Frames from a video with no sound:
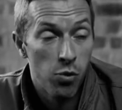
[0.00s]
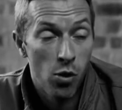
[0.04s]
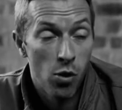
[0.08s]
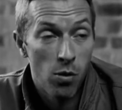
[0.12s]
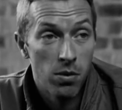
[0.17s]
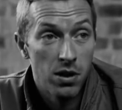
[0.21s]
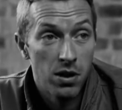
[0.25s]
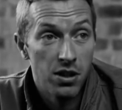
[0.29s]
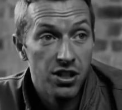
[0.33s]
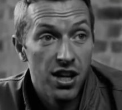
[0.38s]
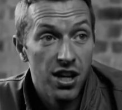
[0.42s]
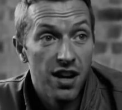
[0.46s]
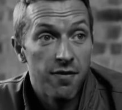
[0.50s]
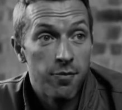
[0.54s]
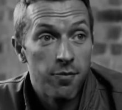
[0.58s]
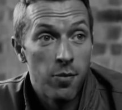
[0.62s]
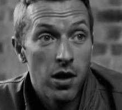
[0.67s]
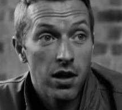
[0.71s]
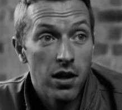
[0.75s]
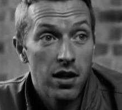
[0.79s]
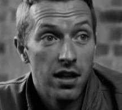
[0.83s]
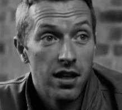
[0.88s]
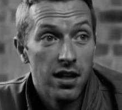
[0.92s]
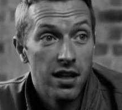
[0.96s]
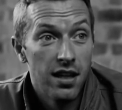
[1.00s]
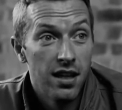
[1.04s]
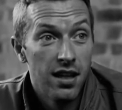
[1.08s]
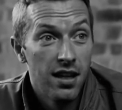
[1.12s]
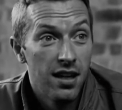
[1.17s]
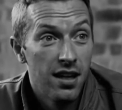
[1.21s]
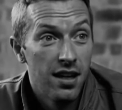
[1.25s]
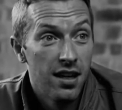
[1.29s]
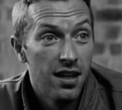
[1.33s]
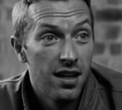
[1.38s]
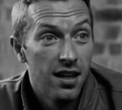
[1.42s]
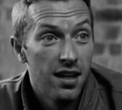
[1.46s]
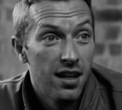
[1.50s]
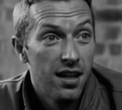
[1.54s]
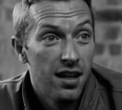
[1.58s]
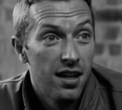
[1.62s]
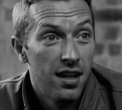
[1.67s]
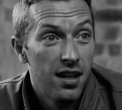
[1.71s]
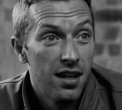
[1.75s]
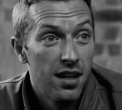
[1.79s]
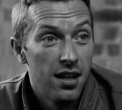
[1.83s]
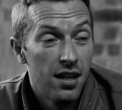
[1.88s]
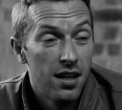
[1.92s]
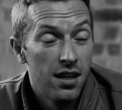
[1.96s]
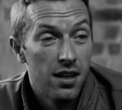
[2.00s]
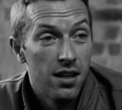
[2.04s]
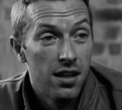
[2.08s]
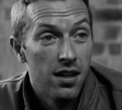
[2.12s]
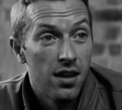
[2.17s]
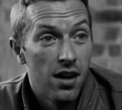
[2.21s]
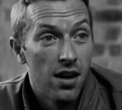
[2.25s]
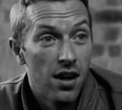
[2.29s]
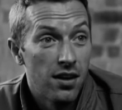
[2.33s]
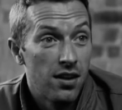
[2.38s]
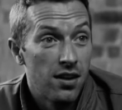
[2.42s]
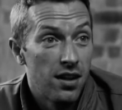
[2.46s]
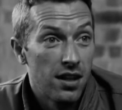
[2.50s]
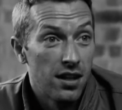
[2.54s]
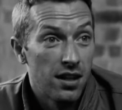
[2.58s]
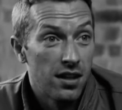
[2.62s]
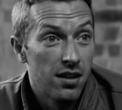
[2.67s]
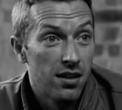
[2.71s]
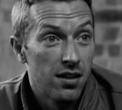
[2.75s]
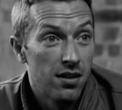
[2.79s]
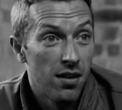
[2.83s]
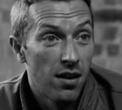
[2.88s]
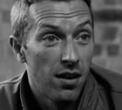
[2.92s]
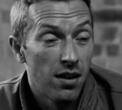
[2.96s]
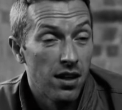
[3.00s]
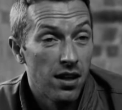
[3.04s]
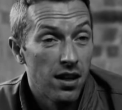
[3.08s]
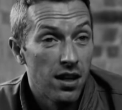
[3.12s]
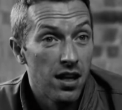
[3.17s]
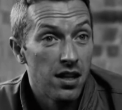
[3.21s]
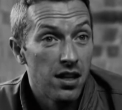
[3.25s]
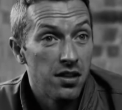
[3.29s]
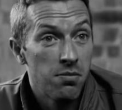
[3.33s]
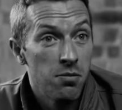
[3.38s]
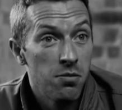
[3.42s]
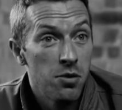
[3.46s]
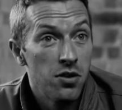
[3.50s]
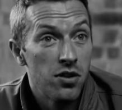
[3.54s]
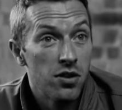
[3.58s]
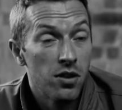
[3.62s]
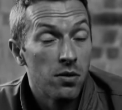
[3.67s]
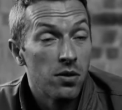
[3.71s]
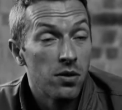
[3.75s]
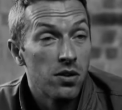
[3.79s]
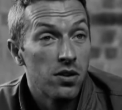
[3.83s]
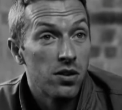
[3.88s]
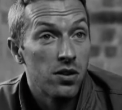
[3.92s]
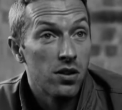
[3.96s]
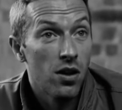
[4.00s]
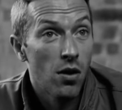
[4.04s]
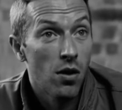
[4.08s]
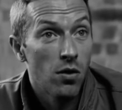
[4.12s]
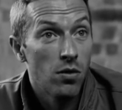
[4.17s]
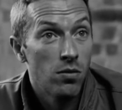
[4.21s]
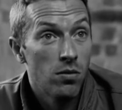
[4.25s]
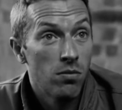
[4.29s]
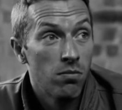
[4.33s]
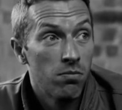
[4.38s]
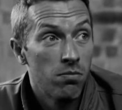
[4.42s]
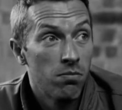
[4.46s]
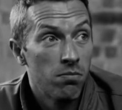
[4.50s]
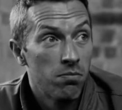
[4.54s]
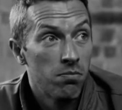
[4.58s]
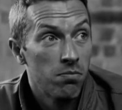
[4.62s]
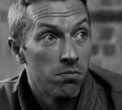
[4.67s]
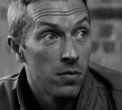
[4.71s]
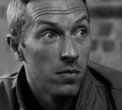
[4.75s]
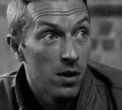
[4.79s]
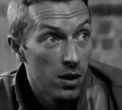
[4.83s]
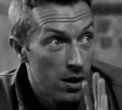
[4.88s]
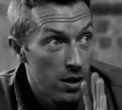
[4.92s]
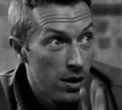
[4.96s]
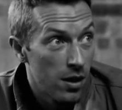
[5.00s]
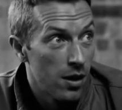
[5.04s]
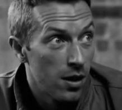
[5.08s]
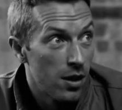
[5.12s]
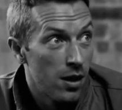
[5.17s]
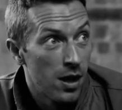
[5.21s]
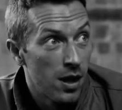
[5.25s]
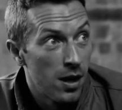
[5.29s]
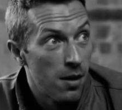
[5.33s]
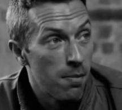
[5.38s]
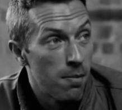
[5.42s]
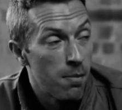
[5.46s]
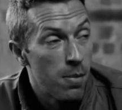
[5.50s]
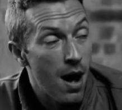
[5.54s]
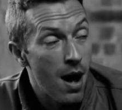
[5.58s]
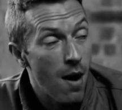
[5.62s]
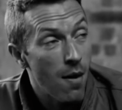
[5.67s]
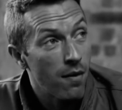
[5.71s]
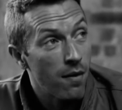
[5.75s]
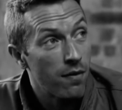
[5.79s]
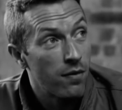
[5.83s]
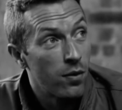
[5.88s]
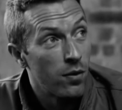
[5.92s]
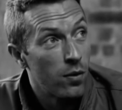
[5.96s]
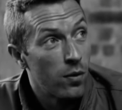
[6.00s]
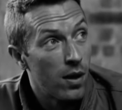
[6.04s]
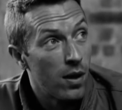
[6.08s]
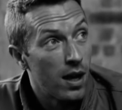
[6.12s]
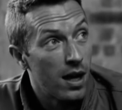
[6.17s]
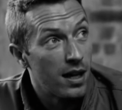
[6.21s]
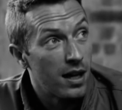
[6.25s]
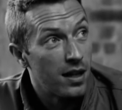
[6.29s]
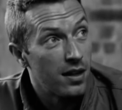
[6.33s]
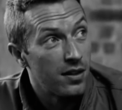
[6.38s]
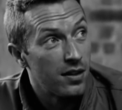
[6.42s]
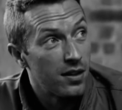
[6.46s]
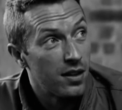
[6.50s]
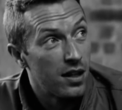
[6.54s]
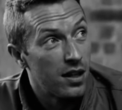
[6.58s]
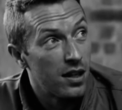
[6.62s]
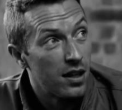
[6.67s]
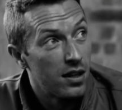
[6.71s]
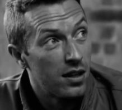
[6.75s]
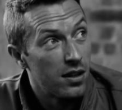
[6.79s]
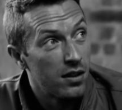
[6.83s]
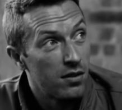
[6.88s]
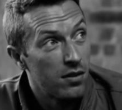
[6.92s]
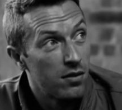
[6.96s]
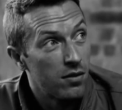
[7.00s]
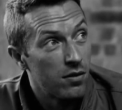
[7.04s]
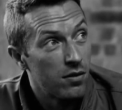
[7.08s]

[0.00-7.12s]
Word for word: probably Jeff Buckley. Okay. I think I think his music was so powerful and uh,